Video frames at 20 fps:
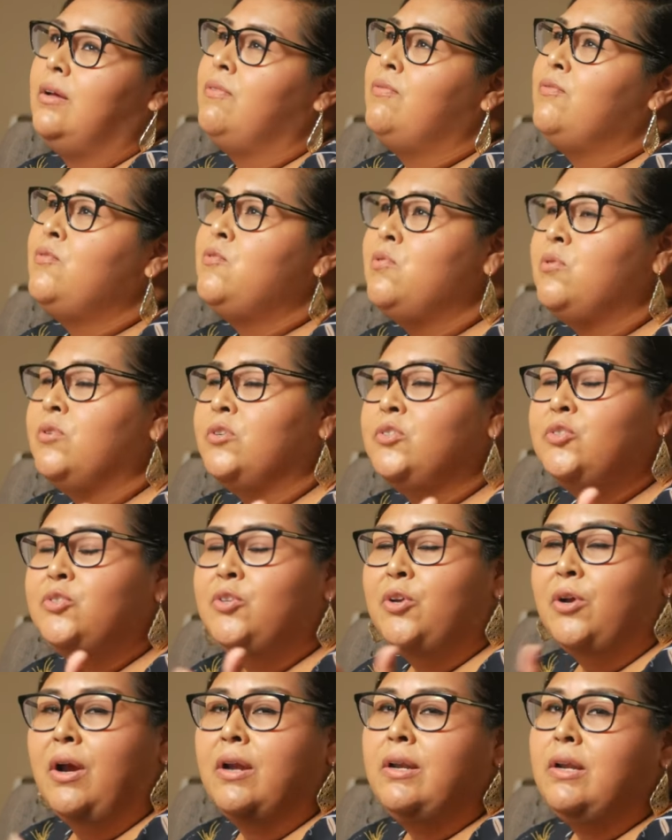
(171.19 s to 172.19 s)
of course
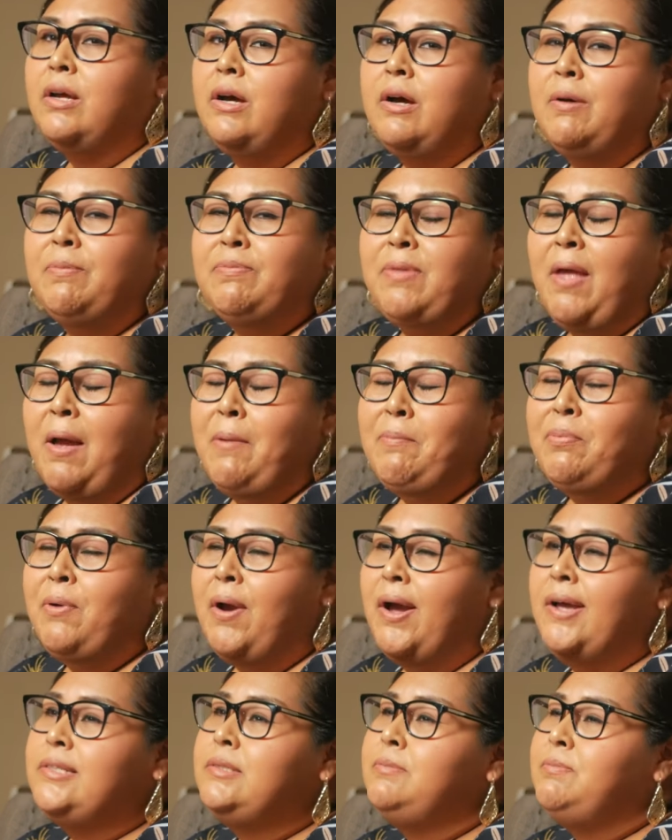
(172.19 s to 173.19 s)
you're gonna up that
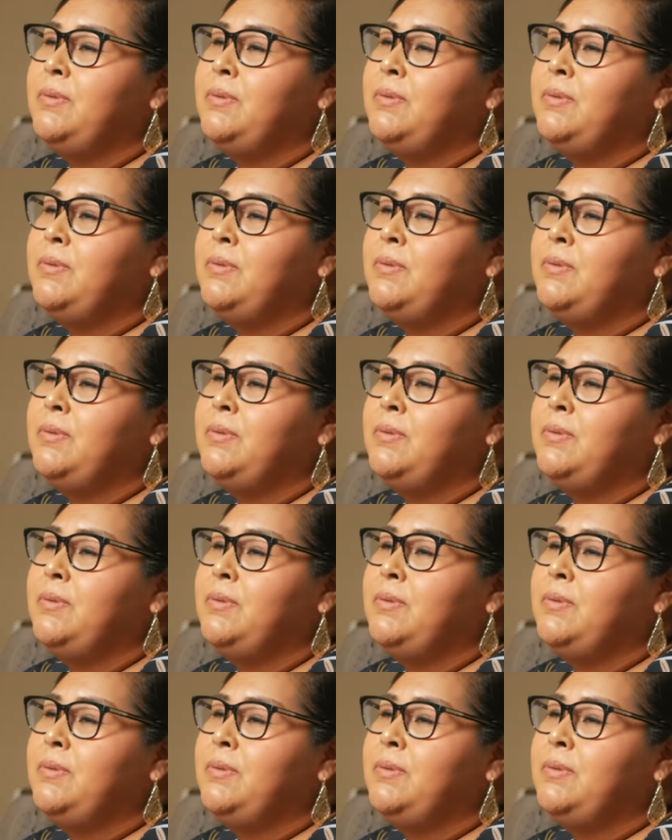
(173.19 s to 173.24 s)
price